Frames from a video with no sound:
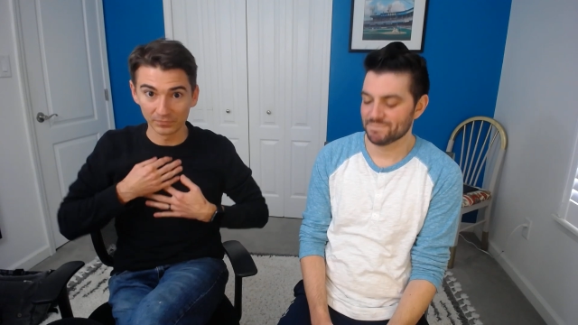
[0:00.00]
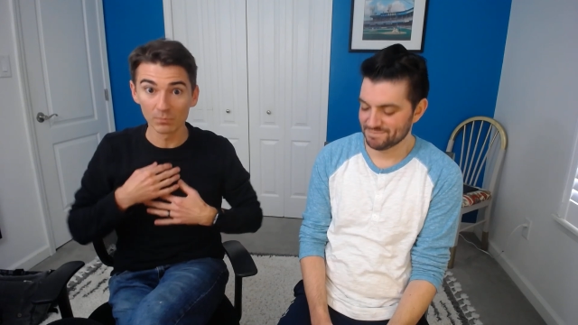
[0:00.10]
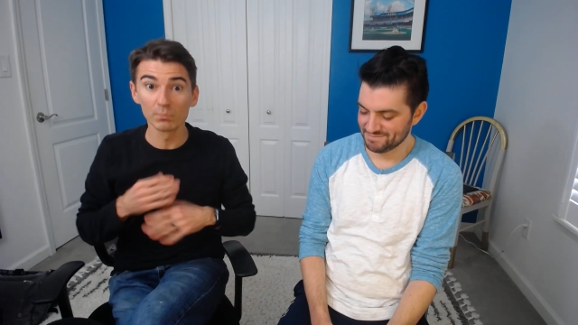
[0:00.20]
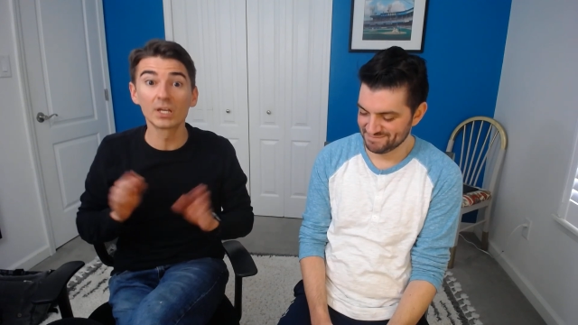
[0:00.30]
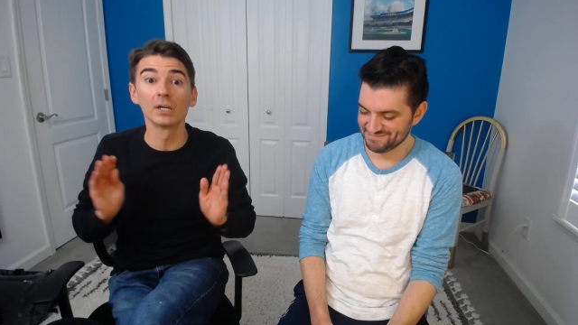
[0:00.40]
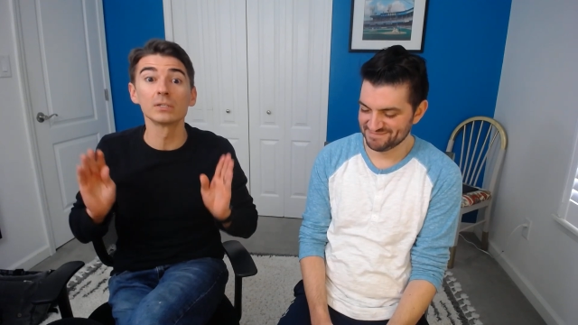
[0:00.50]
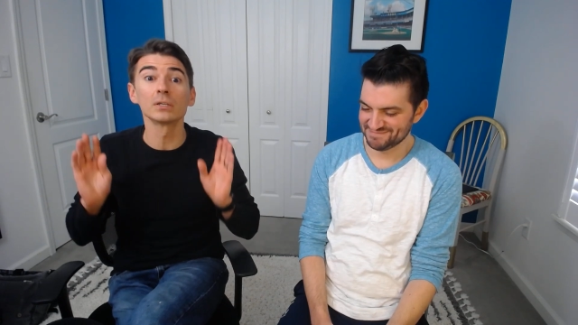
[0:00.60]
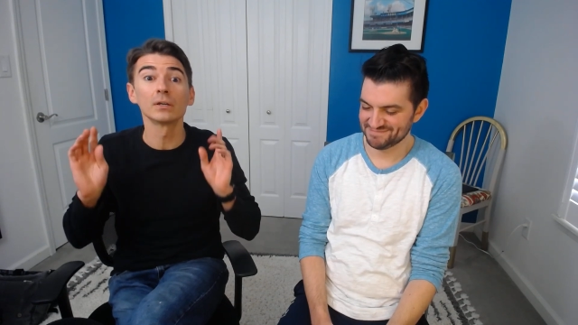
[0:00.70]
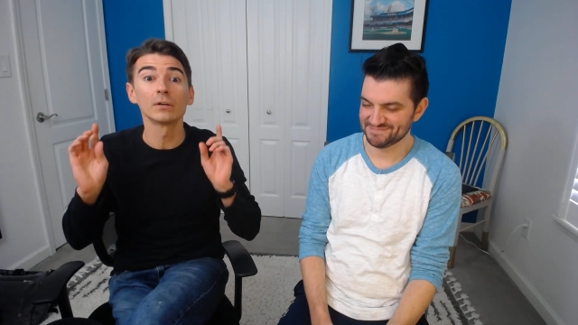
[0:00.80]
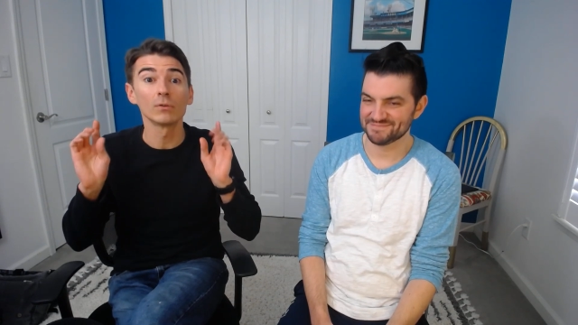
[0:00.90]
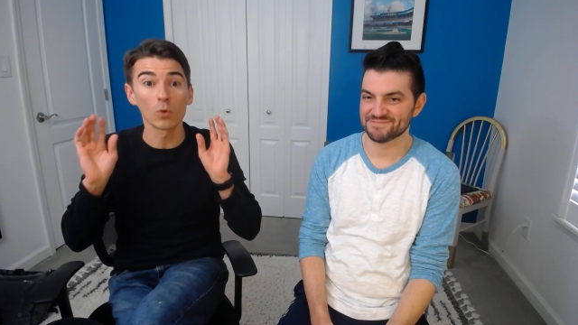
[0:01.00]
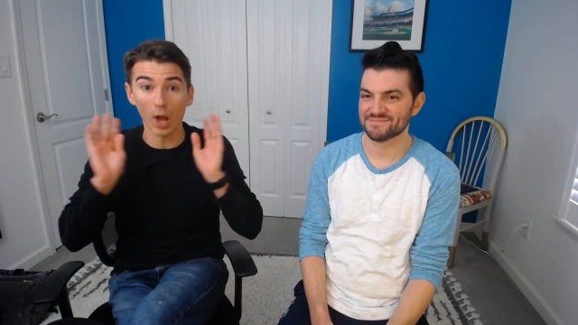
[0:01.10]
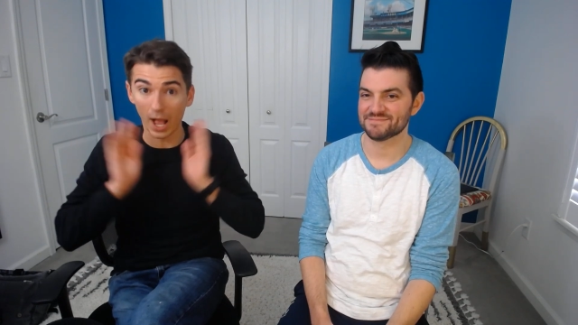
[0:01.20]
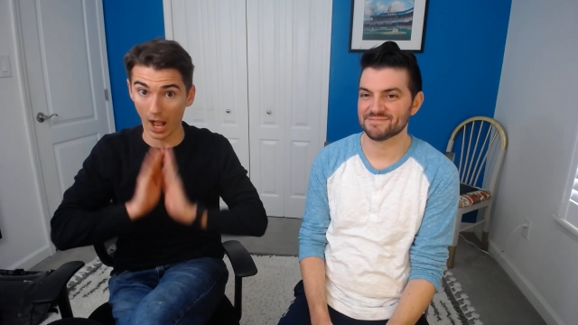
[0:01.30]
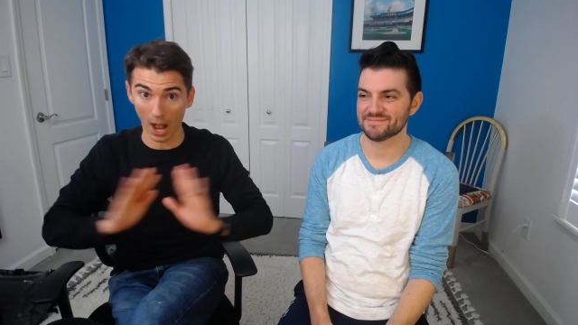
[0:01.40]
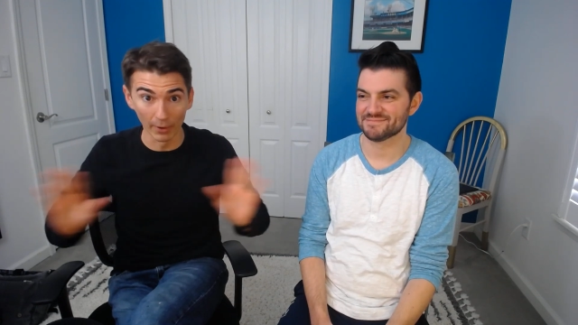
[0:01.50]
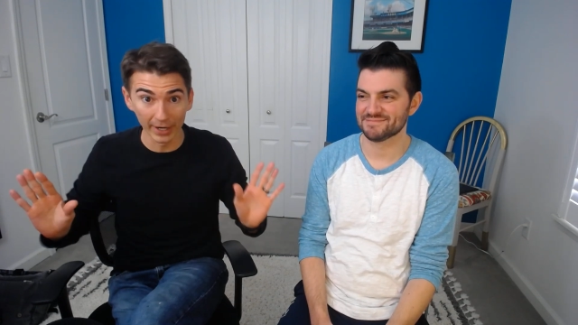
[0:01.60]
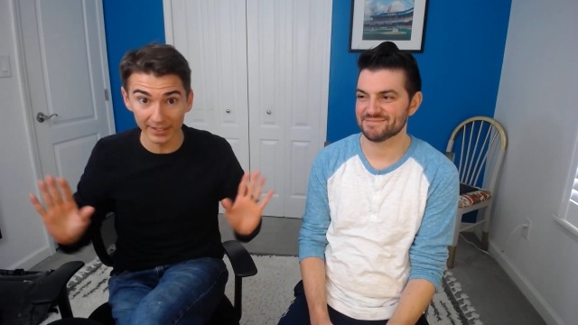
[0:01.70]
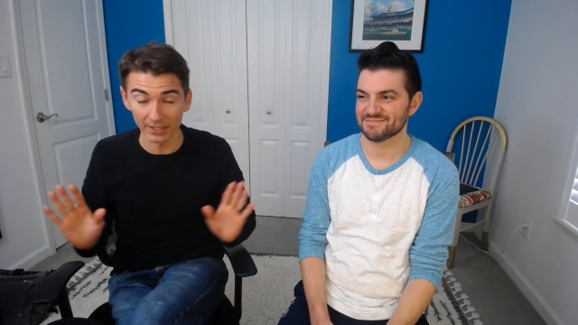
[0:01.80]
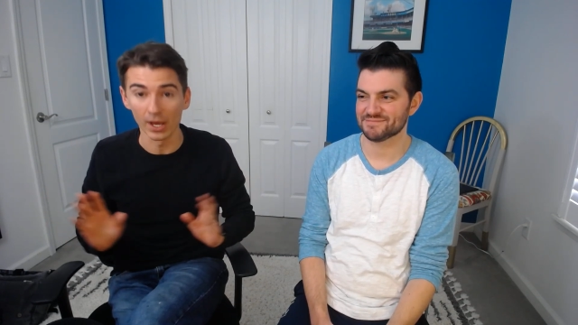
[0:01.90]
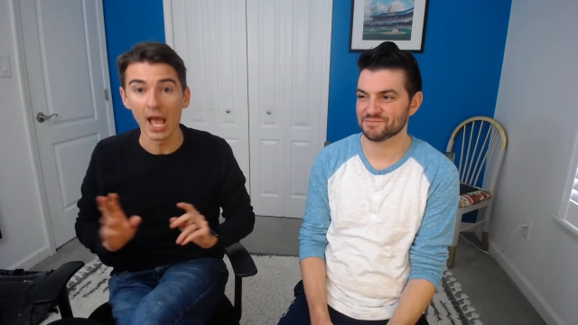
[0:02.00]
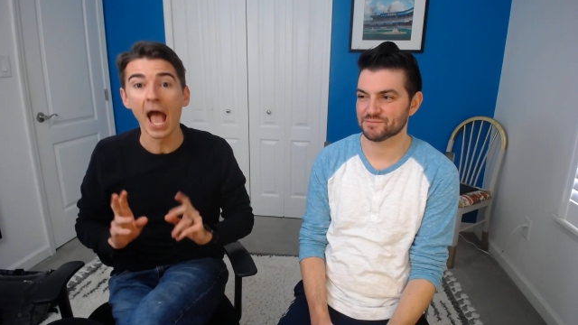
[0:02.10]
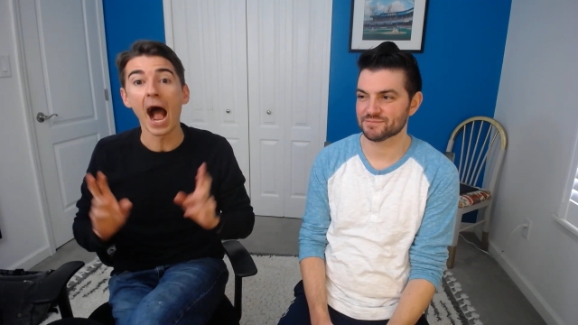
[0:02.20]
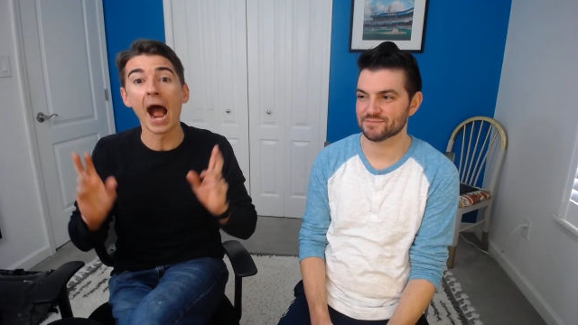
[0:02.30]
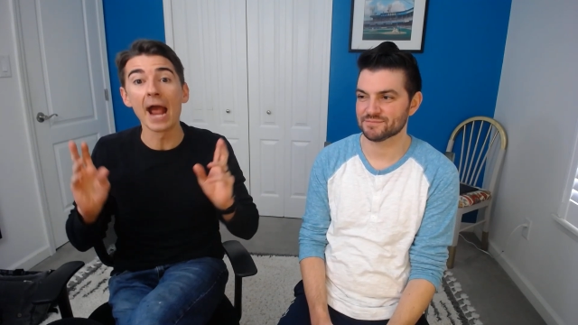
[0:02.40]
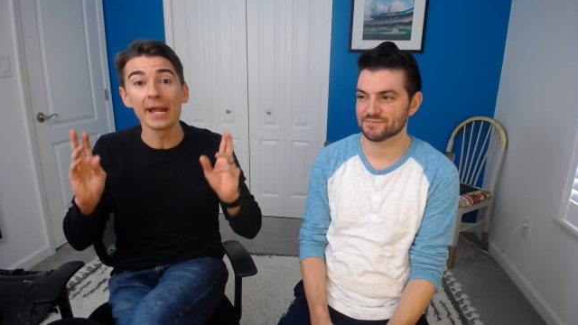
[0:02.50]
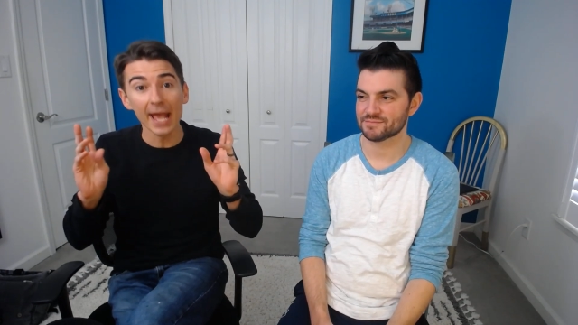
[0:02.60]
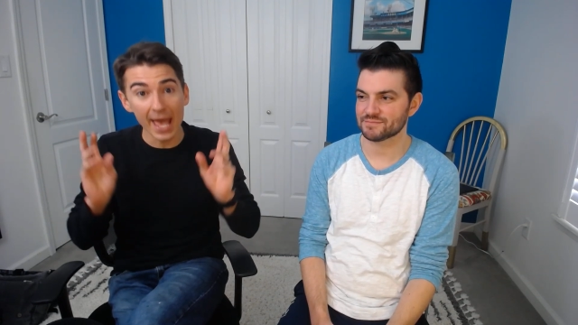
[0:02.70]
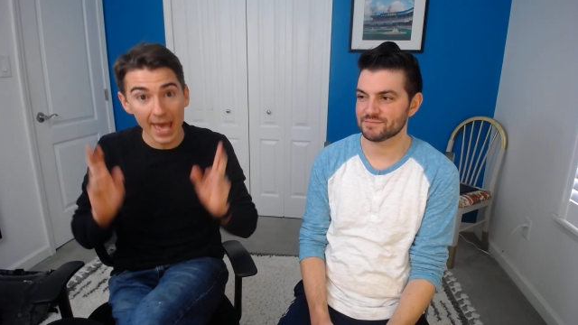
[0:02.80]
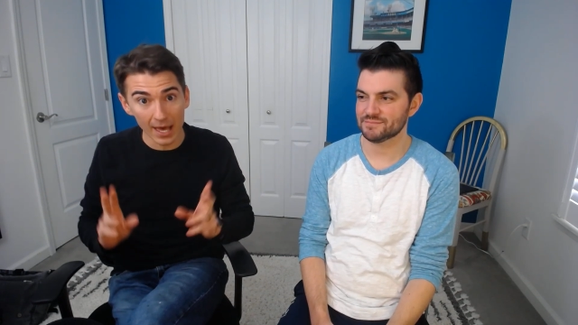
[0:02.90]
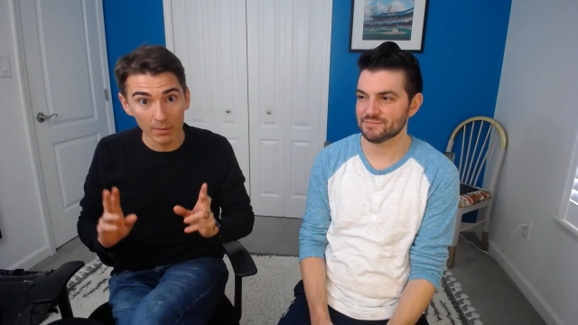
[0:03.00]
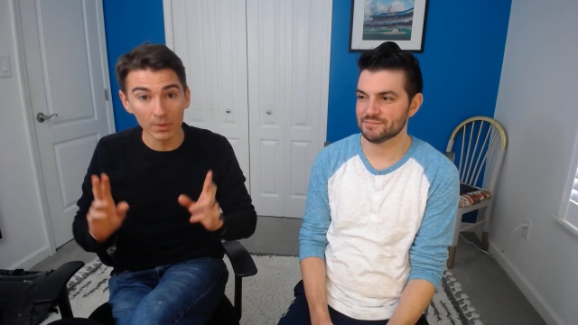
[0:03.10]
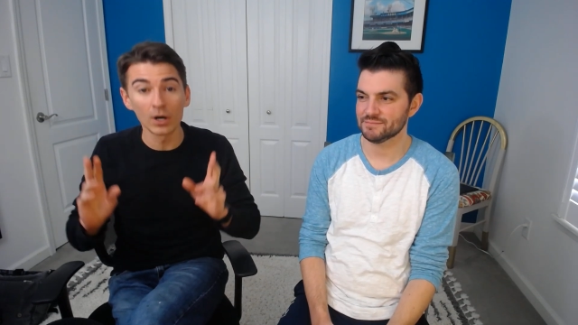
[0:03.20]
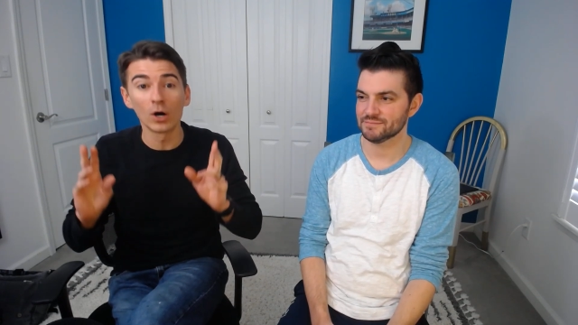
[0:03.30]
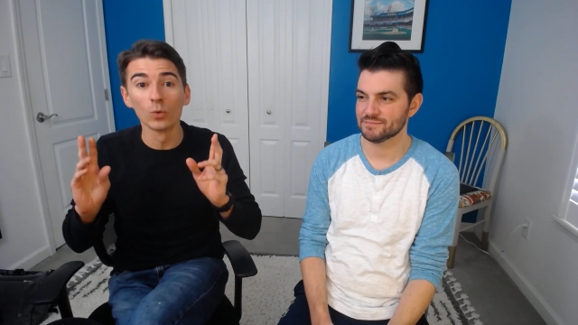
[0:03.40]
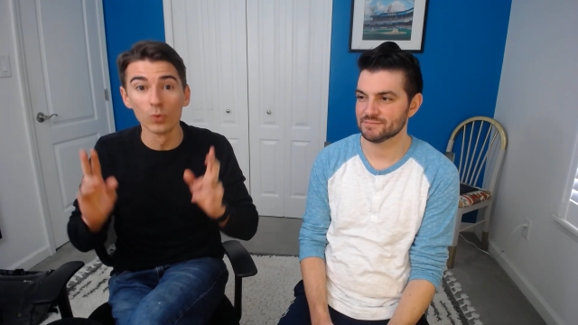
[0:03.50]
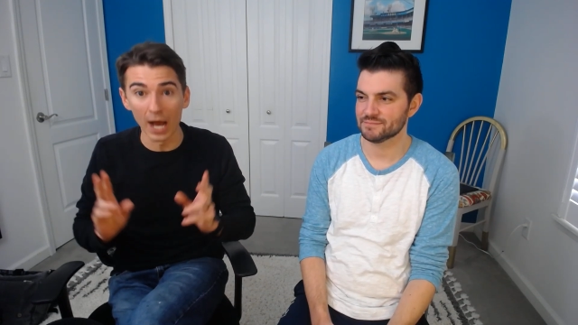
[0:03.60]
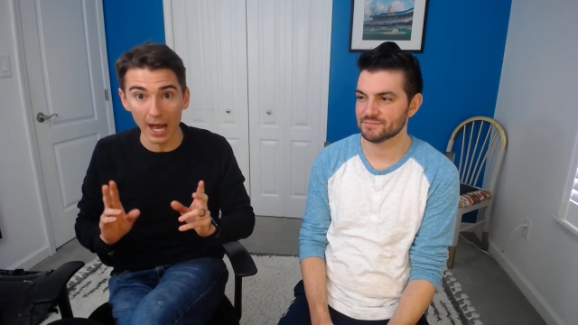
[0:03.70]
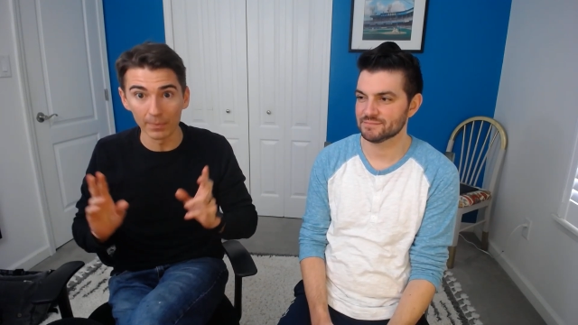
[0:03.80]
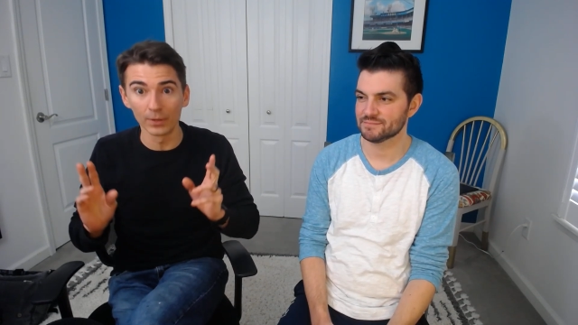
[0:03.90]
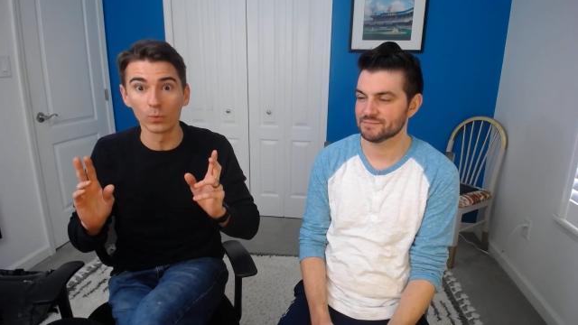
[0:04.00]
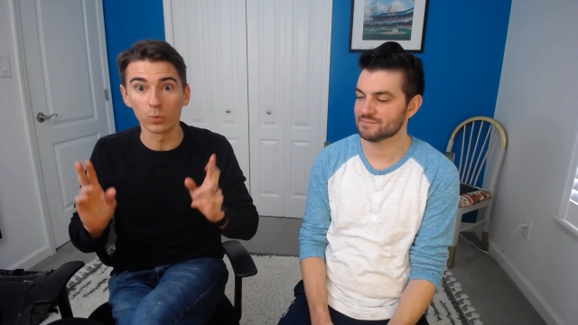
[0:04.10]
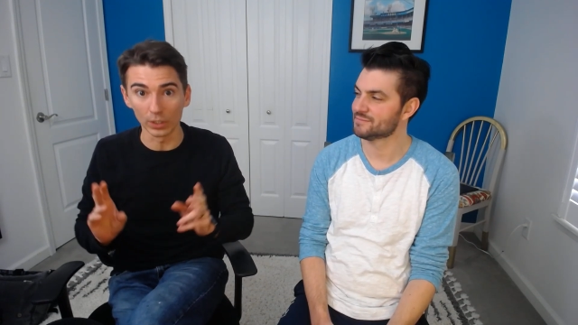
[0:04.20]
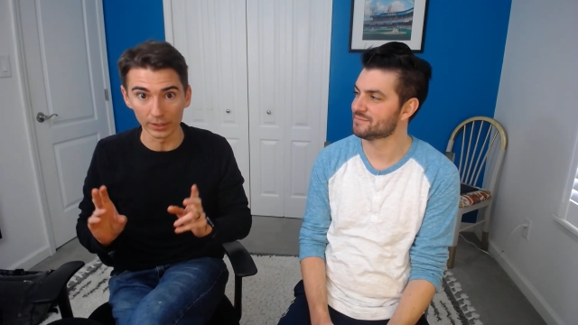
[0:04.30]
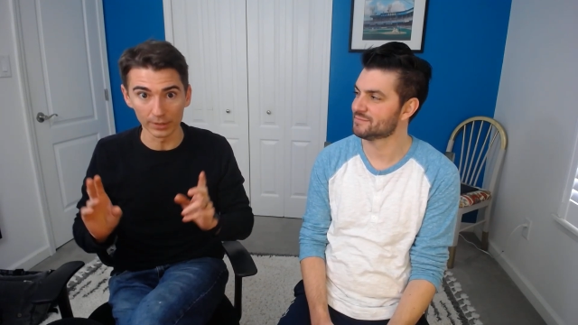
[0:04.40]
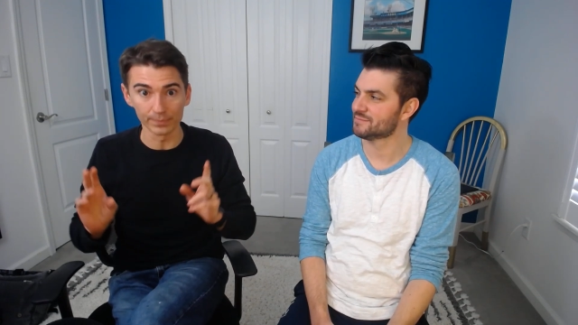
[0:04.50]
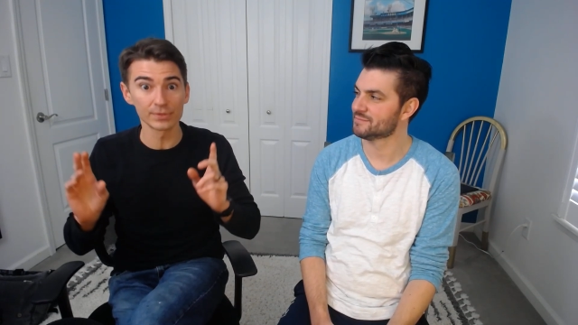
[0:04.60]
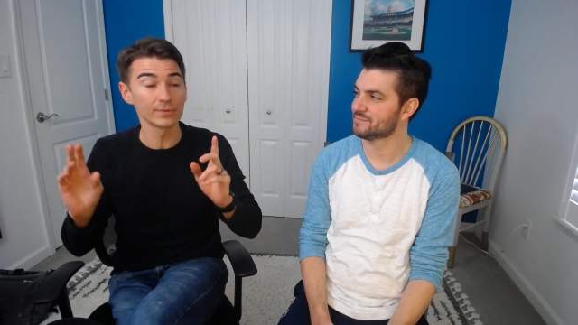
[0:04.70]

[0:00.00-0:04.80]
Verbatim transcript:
Speaker 1: because I want to get this out. I am a Robin Williams